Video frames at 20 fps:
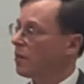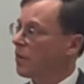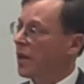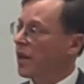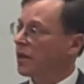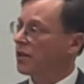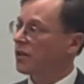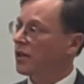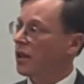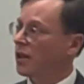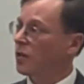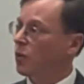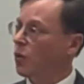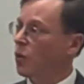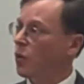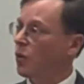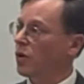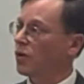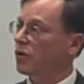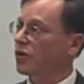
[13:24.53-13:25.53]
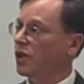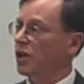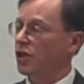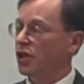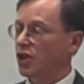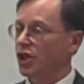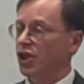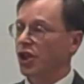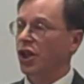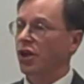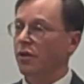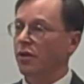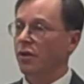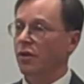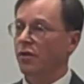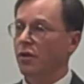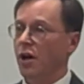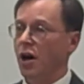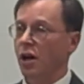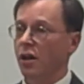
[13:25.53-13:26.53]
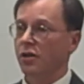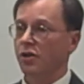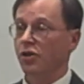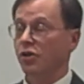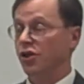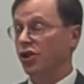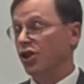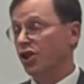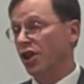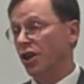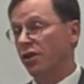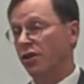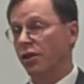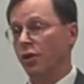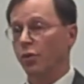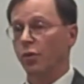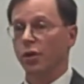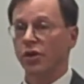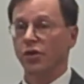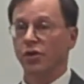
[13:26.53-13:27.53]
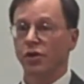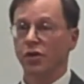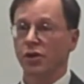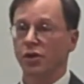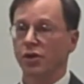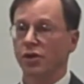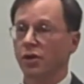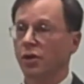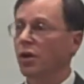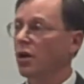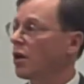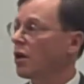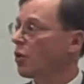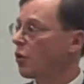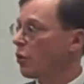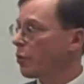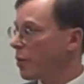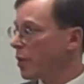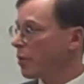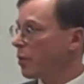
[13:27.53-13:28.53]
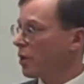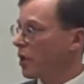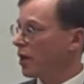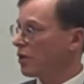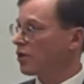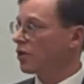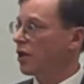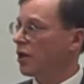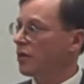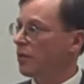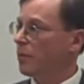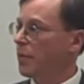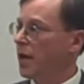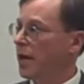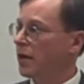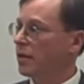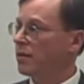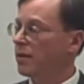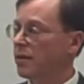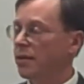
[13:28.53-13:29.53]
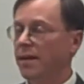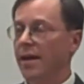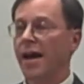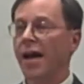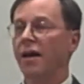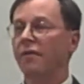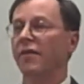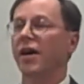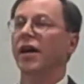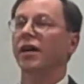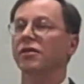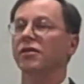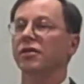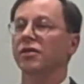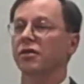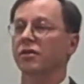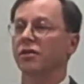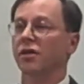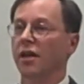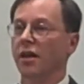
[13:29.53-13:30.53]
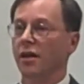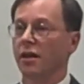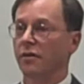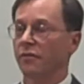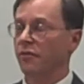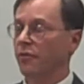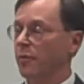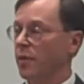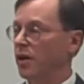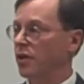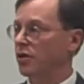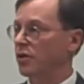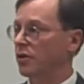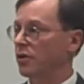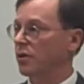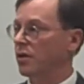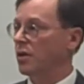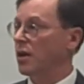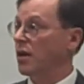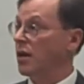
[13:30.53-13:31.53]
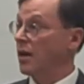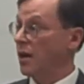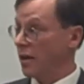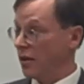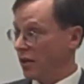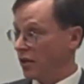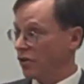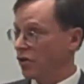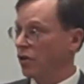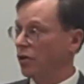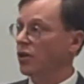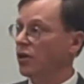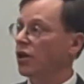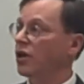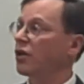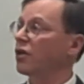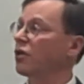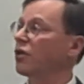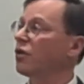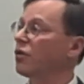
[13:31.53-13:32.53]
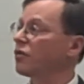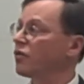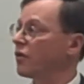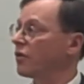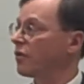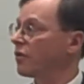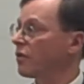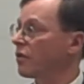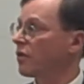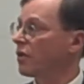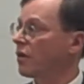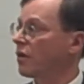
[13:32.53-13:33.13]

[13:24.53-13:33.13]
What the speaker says: bank's headquarters and share their knowledge or share their research. Well, people outside the bank didn't have access to that information, and they certainly could use it.